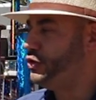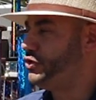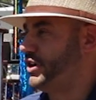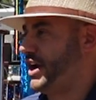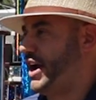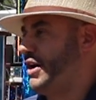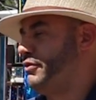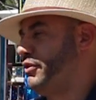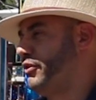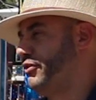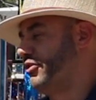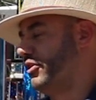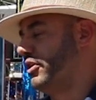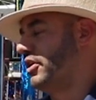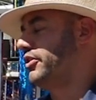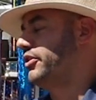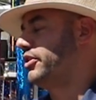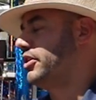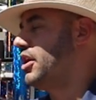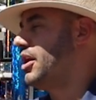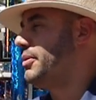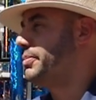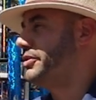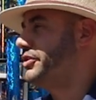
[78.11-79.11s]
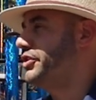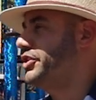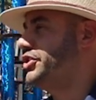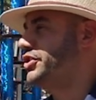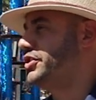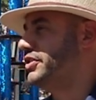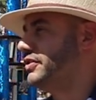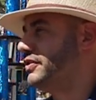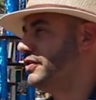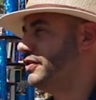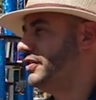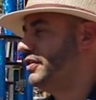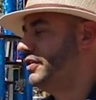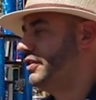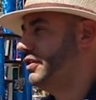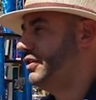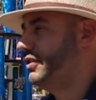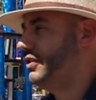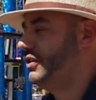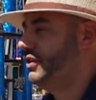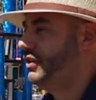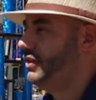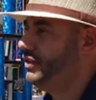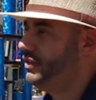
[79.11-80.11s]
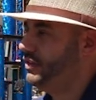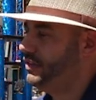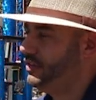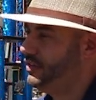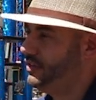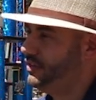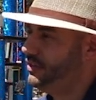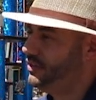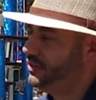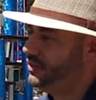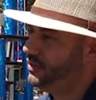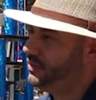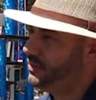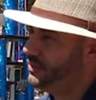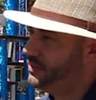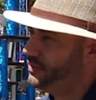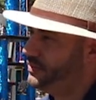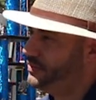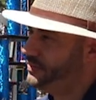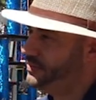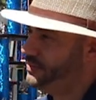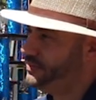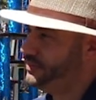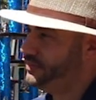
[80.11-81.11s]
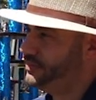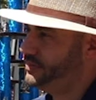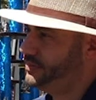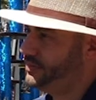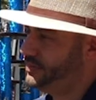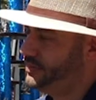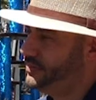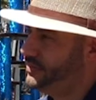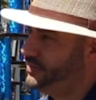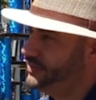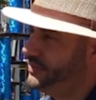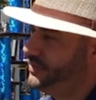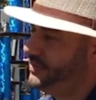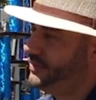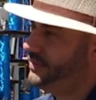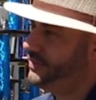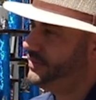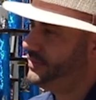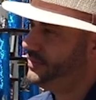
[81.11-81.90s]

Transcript: travel for other competitions? The farthest we go for a competition right now